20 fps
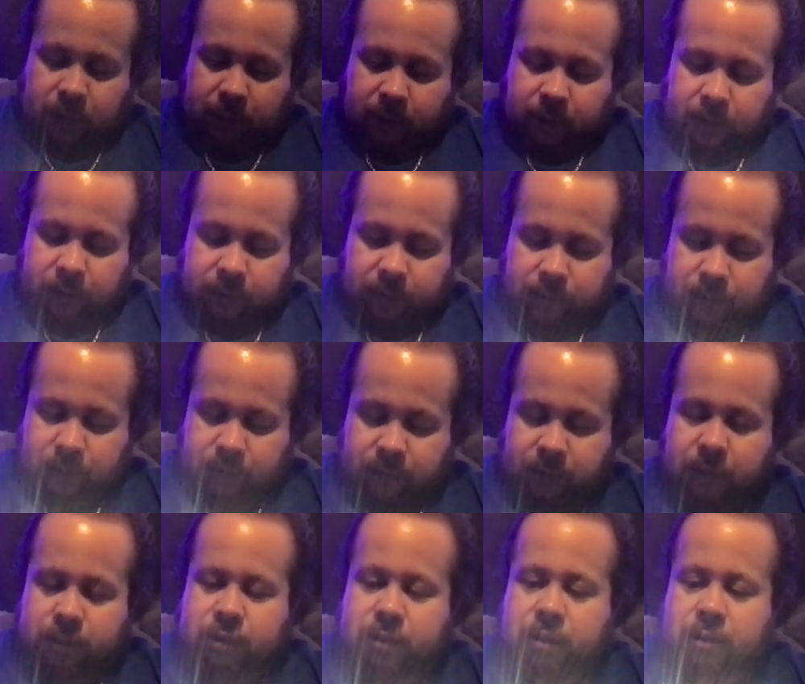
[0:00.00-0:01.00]
I think
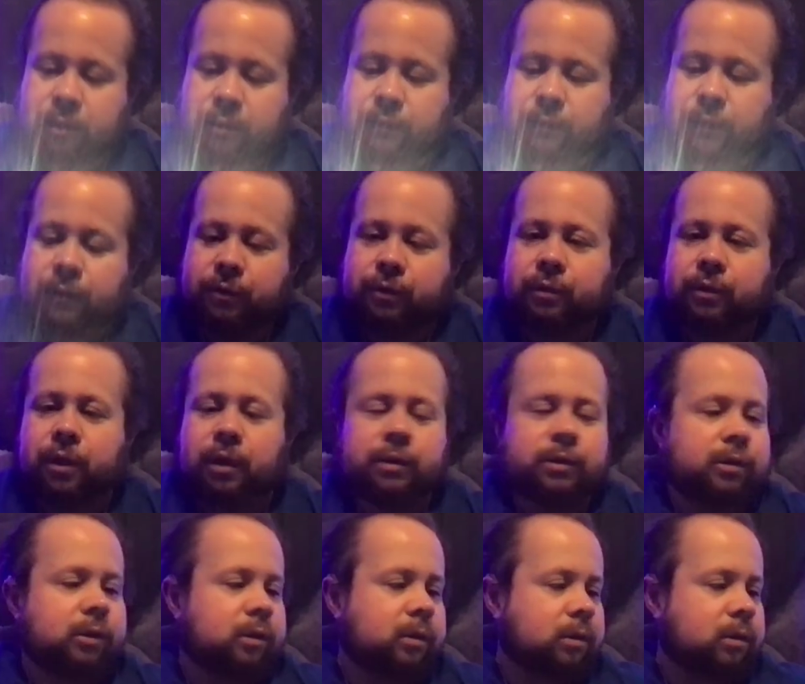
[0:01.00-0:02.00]
that's enough
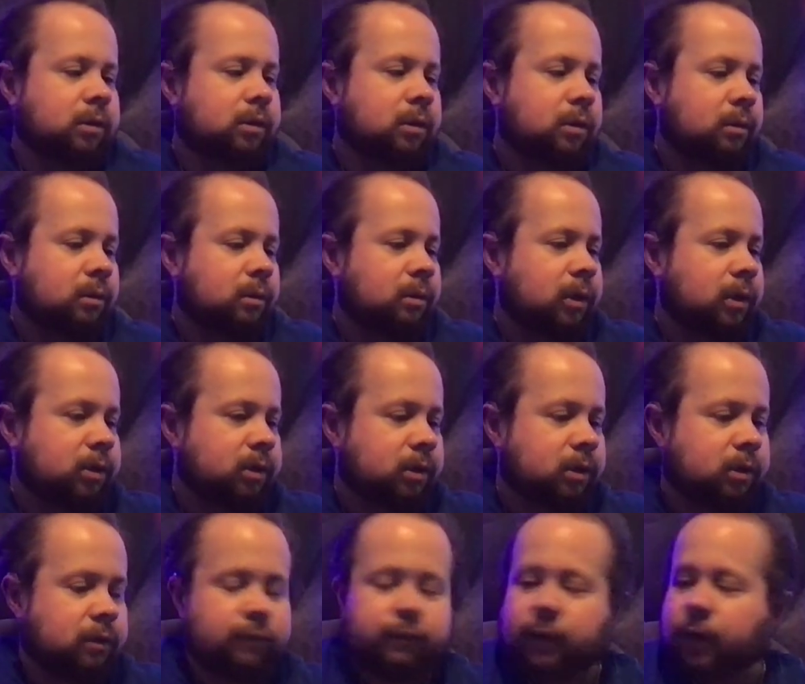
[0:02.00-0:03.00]
introduction. So
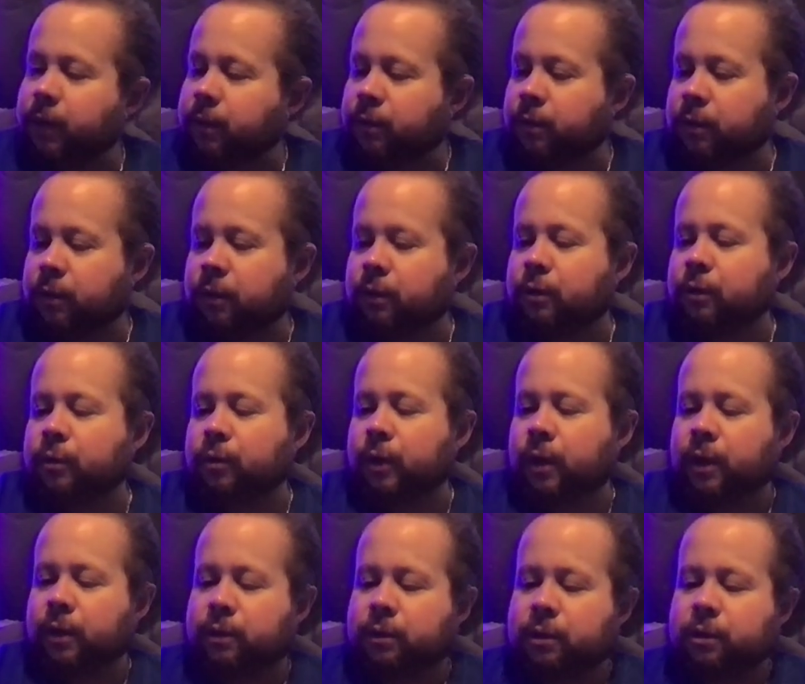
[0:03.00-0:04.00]
let's finally
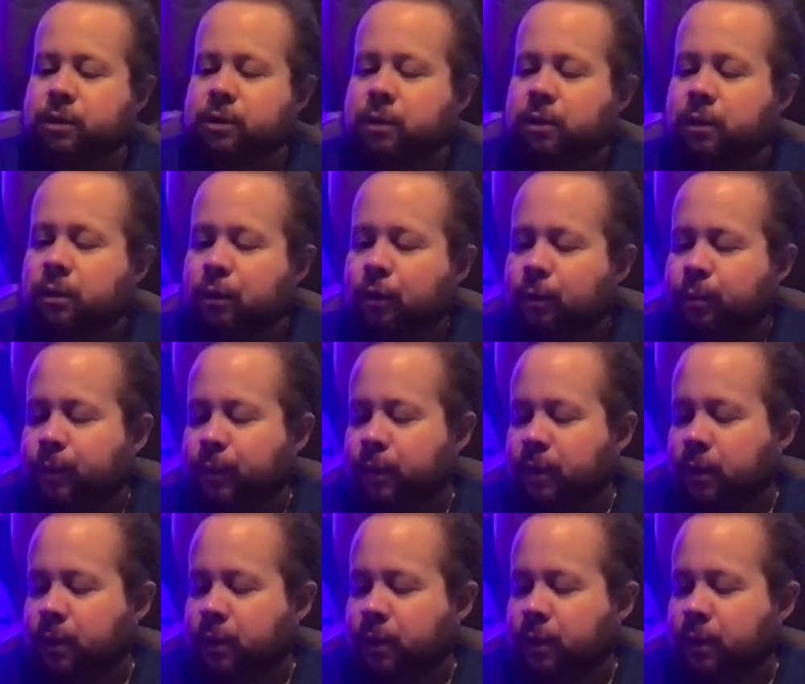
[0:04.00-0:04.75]
crack this thing open.